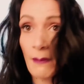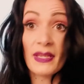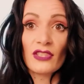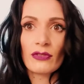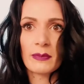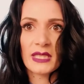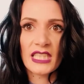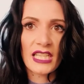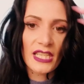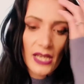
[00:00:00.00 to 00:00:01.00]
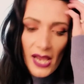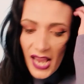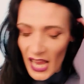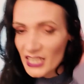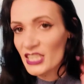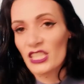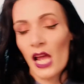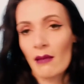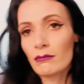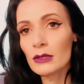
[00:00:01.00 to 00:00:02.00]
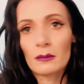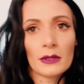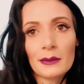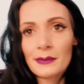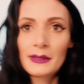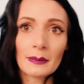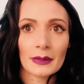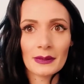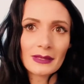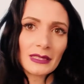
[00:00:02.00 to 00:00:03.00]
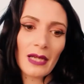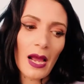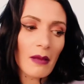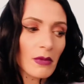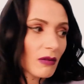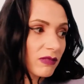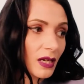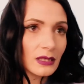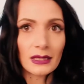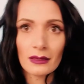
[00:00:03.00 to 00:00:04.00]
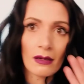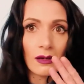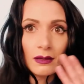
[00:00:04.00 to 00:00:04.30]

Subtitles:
mystery machine and she's like, she's like, I'm not farting.